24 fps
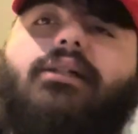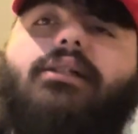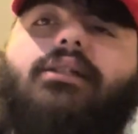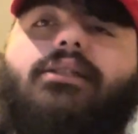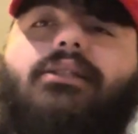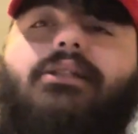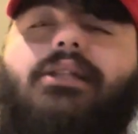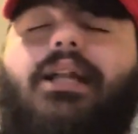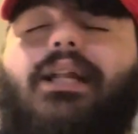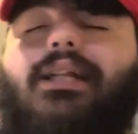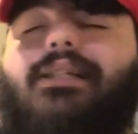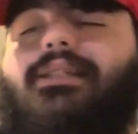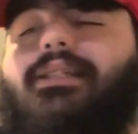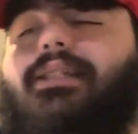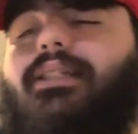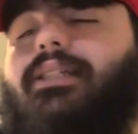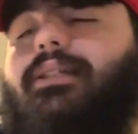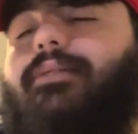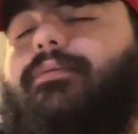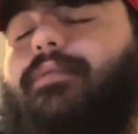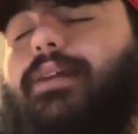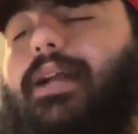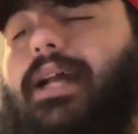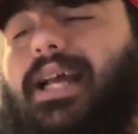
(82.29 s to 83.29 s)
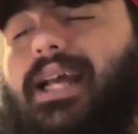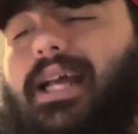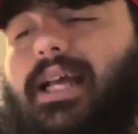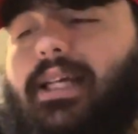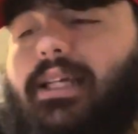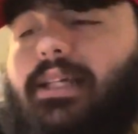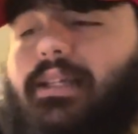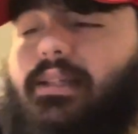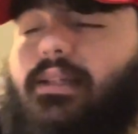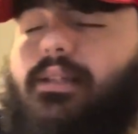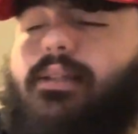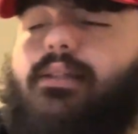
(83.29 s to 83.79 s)
Shout out to the
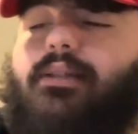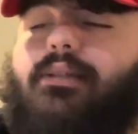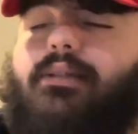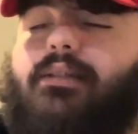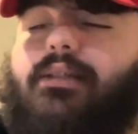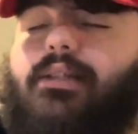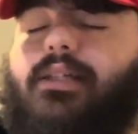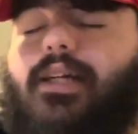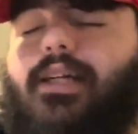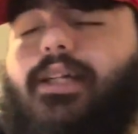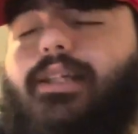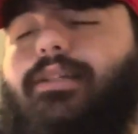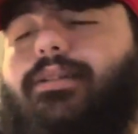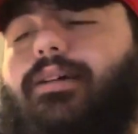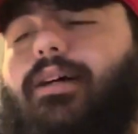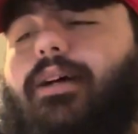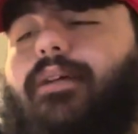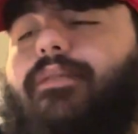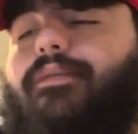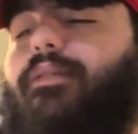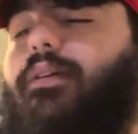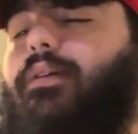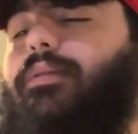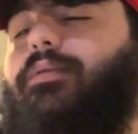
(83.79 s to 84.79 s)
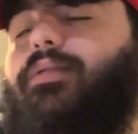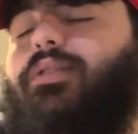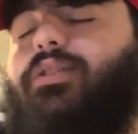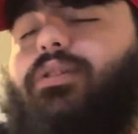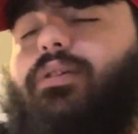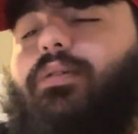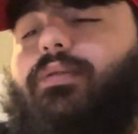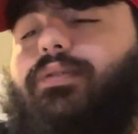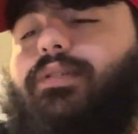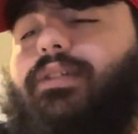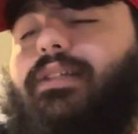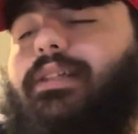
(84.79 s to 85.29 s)
Rat. You already know I fuck with
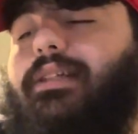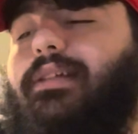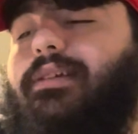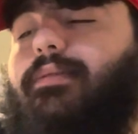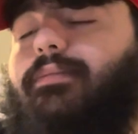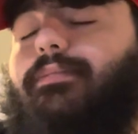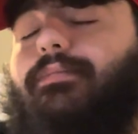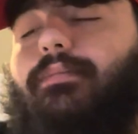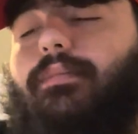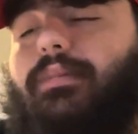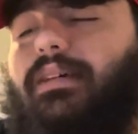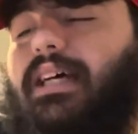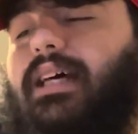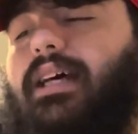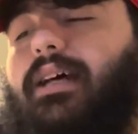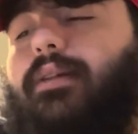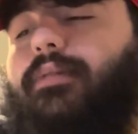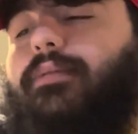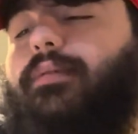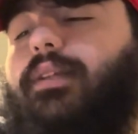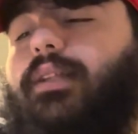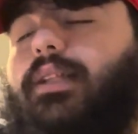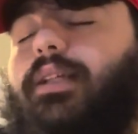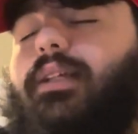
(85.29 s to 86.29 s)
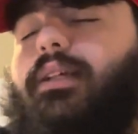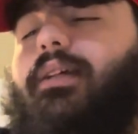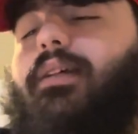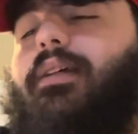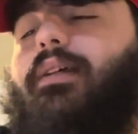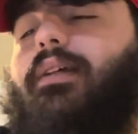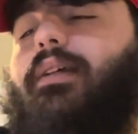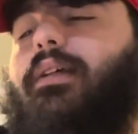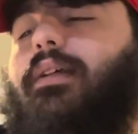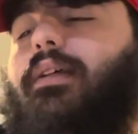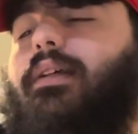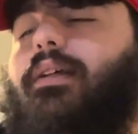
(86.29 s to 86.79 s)
Sosa and them, but I don't really.
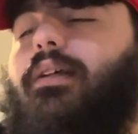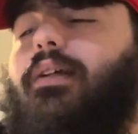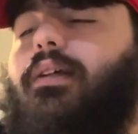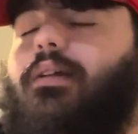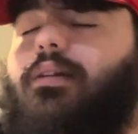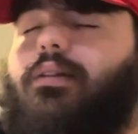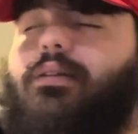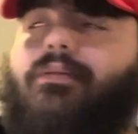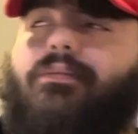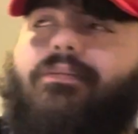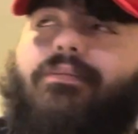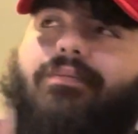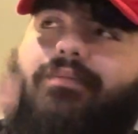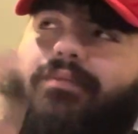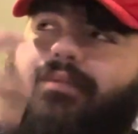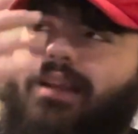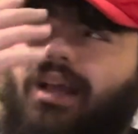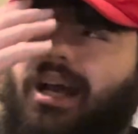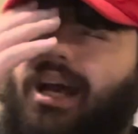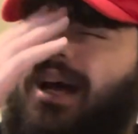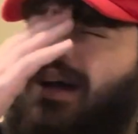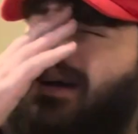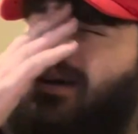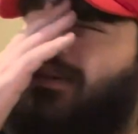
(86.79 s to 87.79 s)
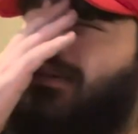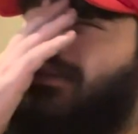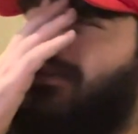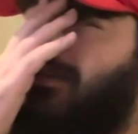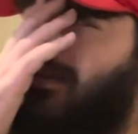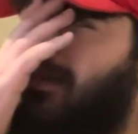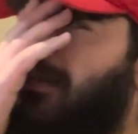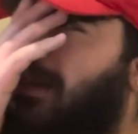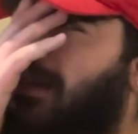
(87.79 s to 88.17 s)
I don't.